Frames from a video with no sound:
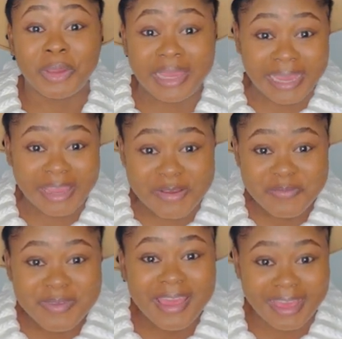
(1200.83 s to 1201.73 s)
with
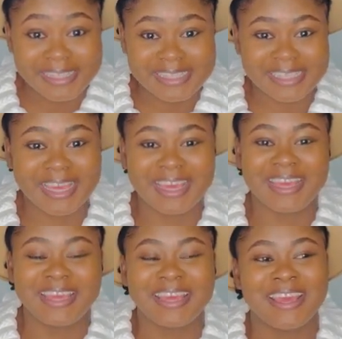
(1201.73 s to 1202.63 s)
him. Yes.
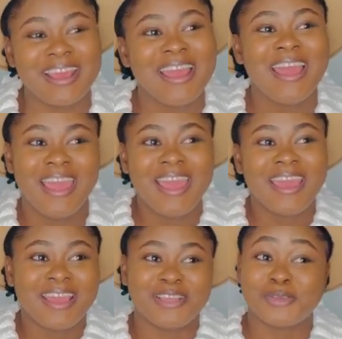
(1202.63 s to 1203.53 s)

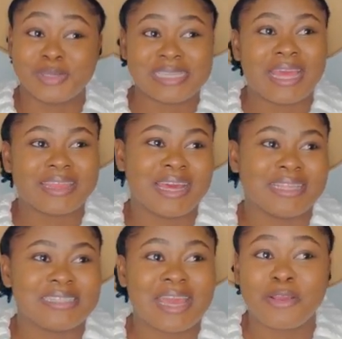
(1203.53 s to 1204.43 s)
It was like
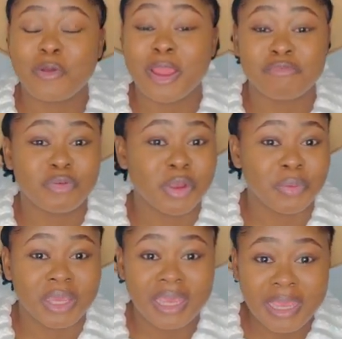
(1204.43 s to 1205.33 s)
that. I go everywhere
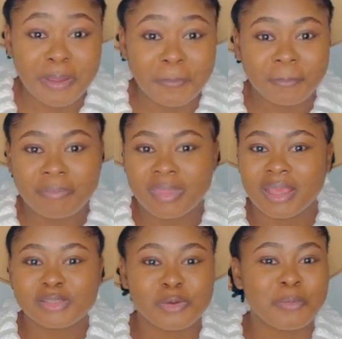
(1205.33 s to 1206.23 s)
with him.
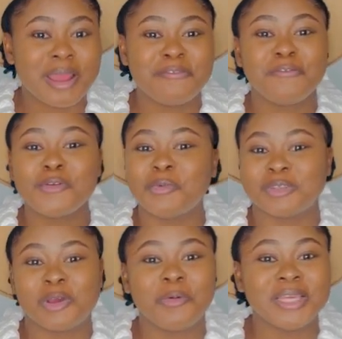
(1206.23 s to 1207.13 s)
So my phone
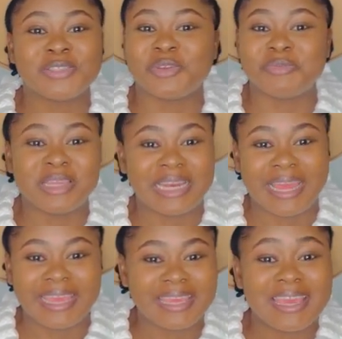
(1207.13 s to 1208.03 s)
was always with me.
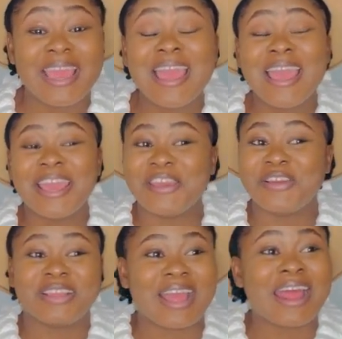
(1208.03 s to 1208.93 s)
Like,
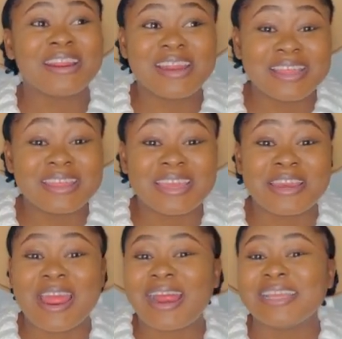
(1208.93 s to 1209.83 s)
Another
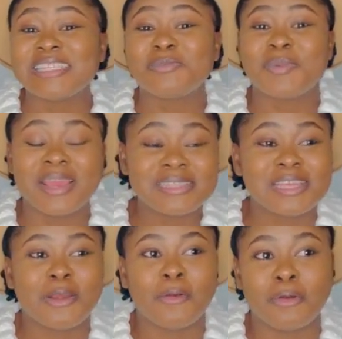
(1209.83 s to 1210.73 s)
thing, I spent
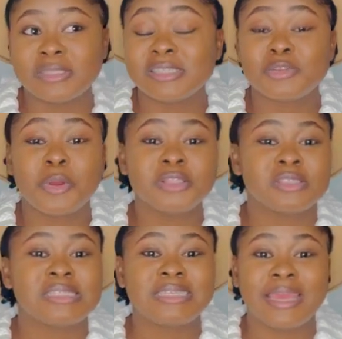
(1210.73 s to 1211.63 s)
a lot. It's going
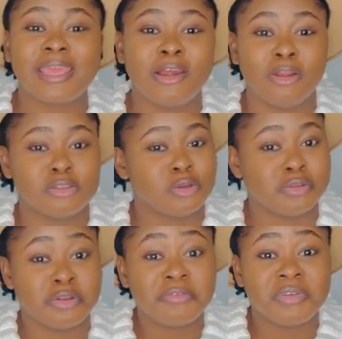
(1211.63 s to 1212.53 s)
to take a lot on
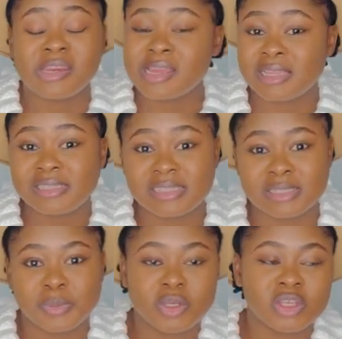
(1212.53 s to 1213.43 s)
your
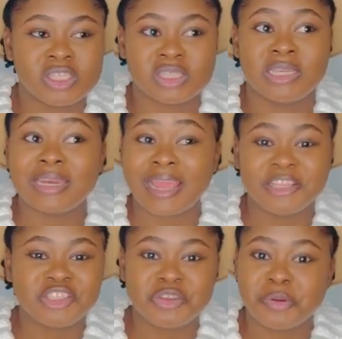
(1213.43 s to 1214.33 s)
finances, because in
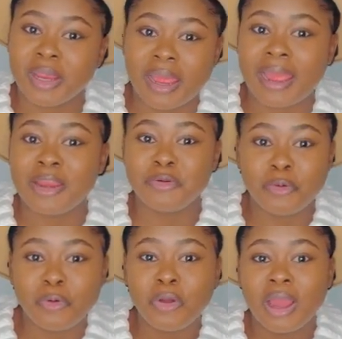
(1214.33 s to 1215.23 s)
Nigeria, I
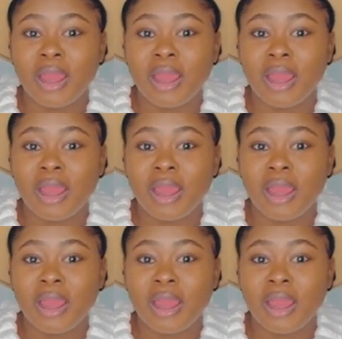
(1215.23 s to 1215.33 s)
know